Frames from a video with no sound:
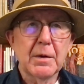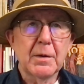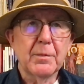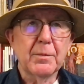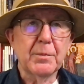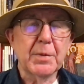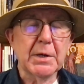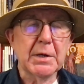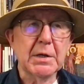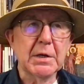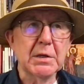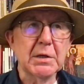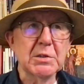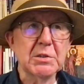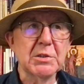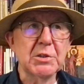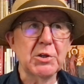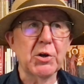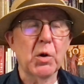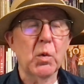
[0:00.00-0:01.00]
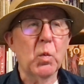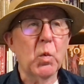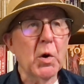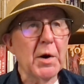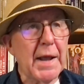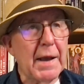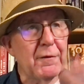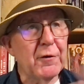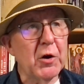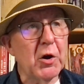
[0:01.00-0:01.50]
because
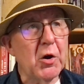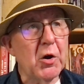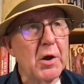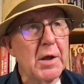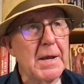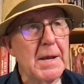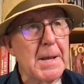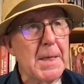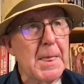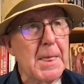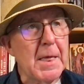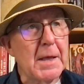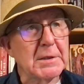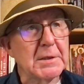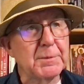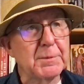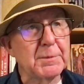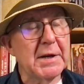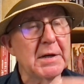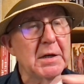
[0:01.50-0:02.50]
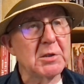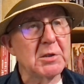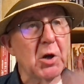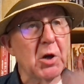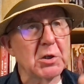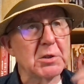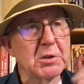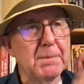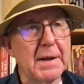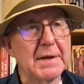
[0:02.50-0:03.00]
whatever speaking in
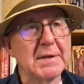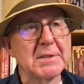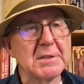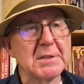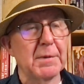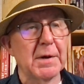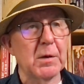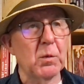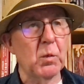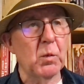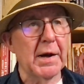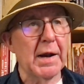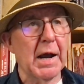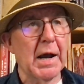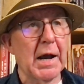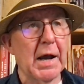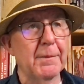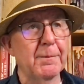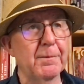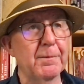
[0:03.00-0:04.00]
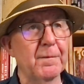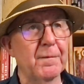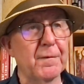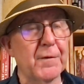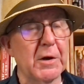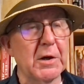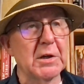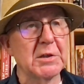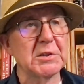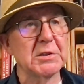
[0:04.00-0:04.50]
tongues meant to me when I
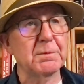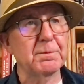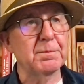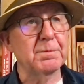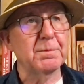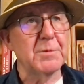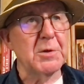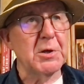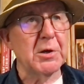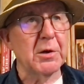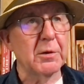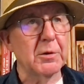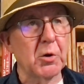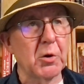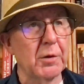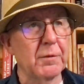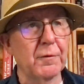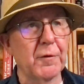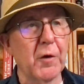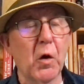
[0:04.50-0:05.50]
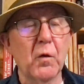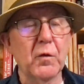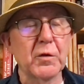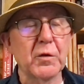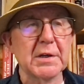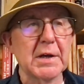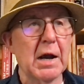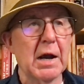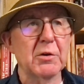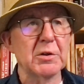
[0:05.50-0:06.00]
first got involved
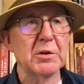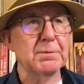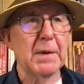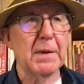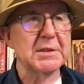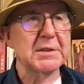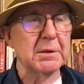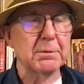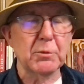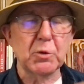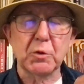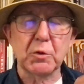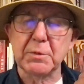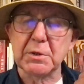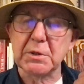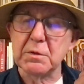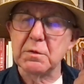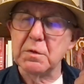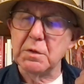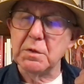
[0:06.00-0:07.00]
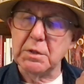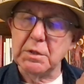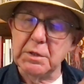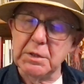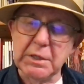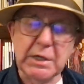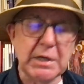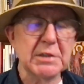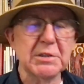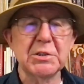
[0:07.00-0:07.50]
with the charismatic movement
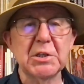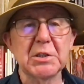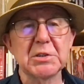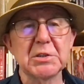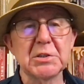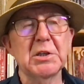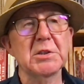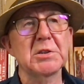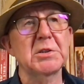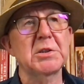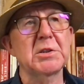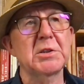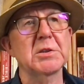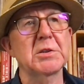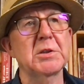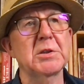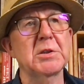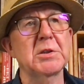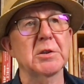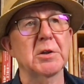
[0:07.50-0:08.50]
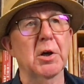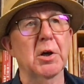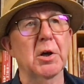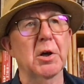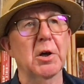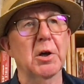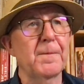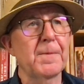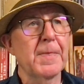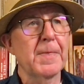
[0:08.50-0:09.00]
years and years
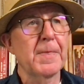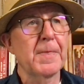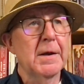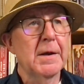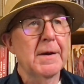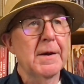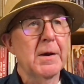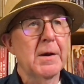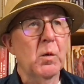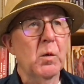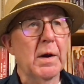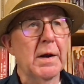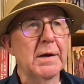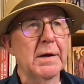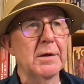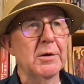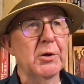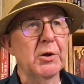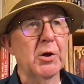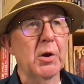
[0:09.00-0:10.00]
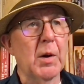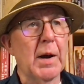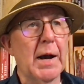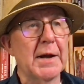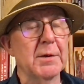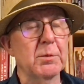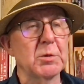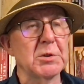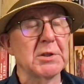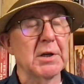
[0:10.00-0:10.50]
ago, when
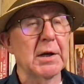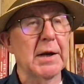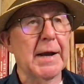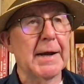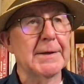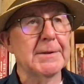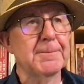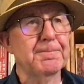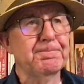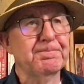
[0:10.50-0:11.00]
Adam was a lad,